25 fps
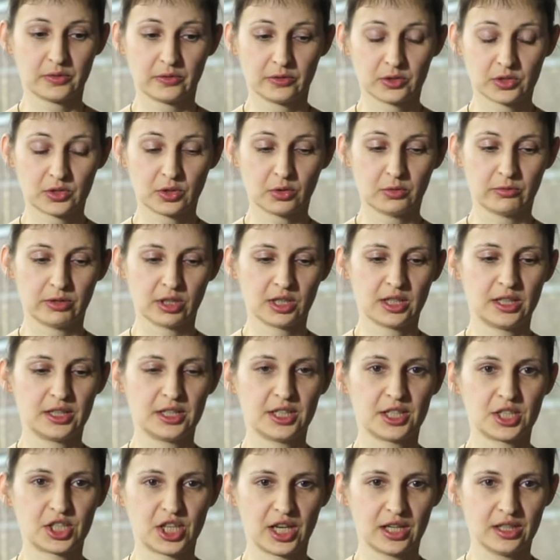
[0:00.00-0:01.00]
So what are
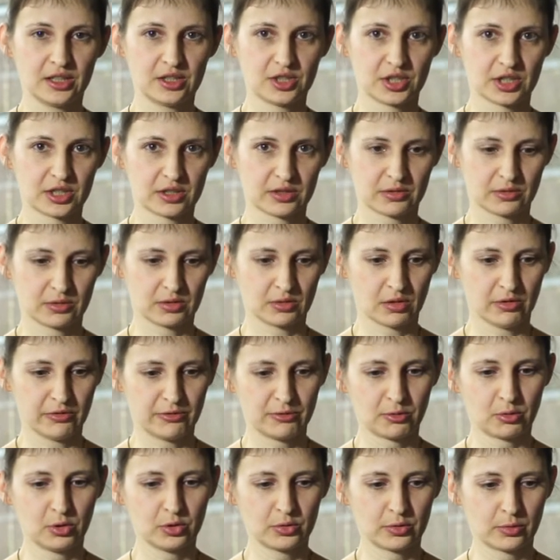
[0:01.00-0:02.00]
the challenges
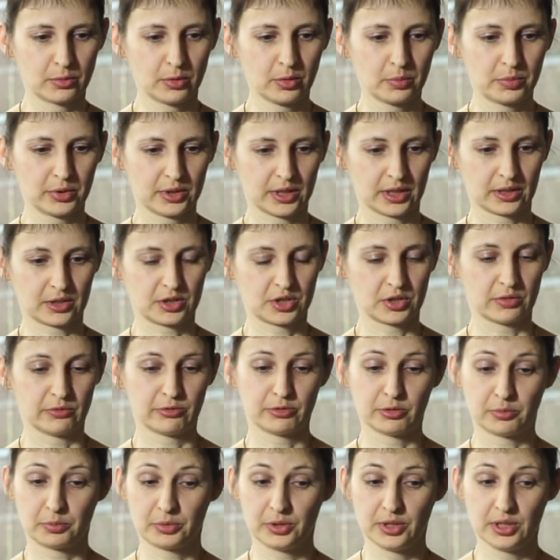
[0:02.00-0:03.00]
of roll-to-roll production
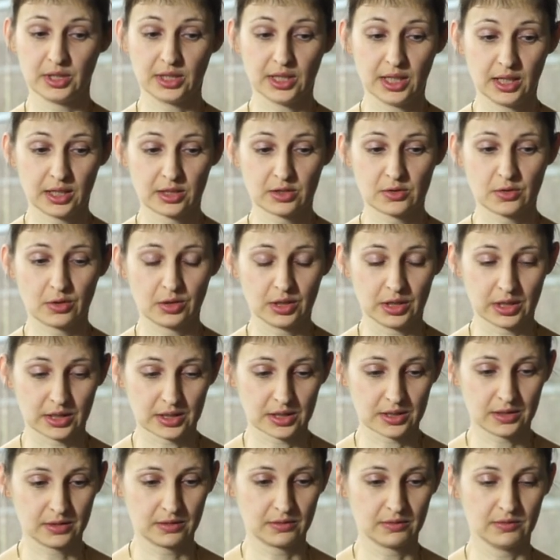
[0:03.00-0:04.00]
for printed
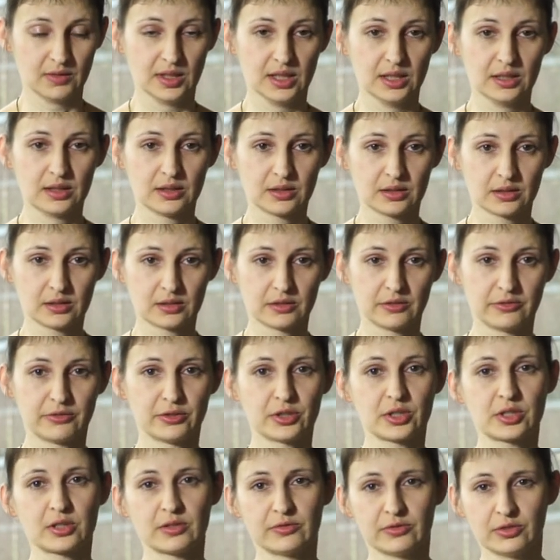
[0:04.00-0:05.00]
electronics? Well,
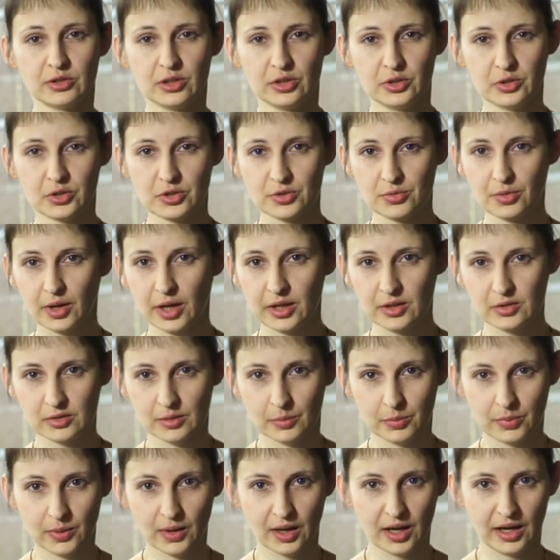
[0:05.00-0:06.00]
first of all, you try to
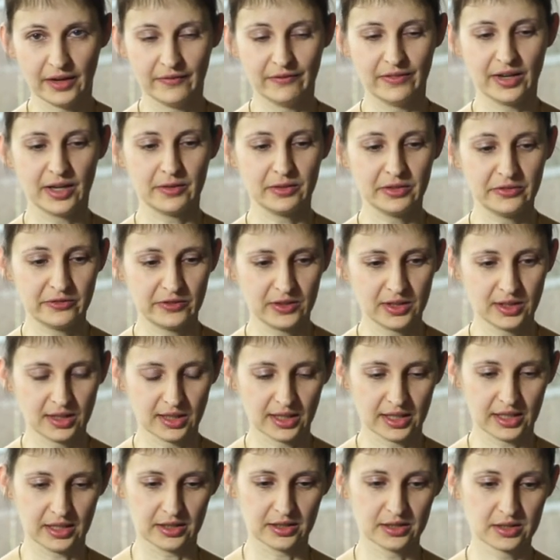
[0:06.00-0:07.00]
apply very
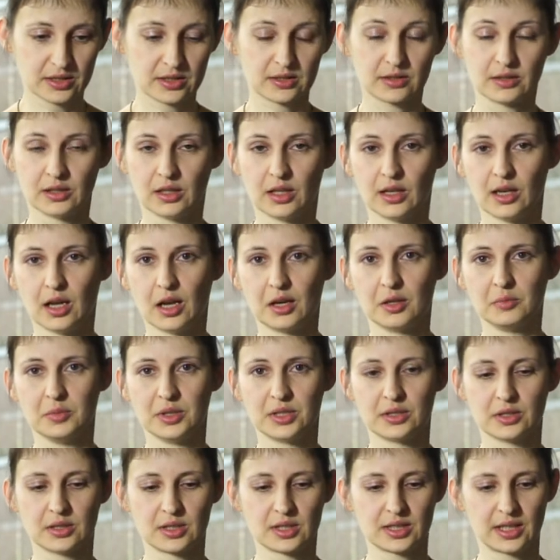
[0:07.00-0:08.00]
thin layers in a
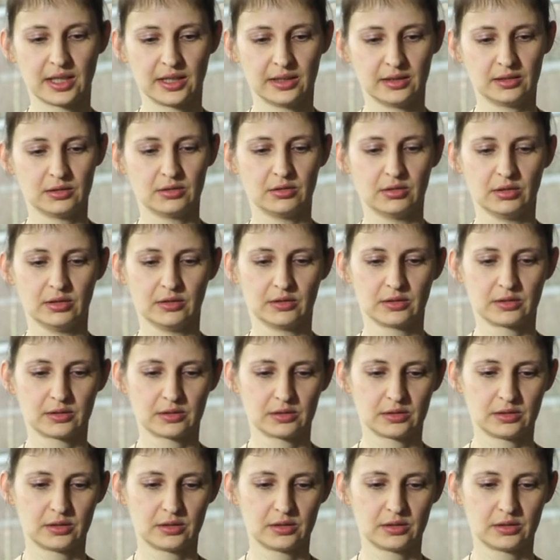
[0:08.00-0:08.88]
nanometer scale on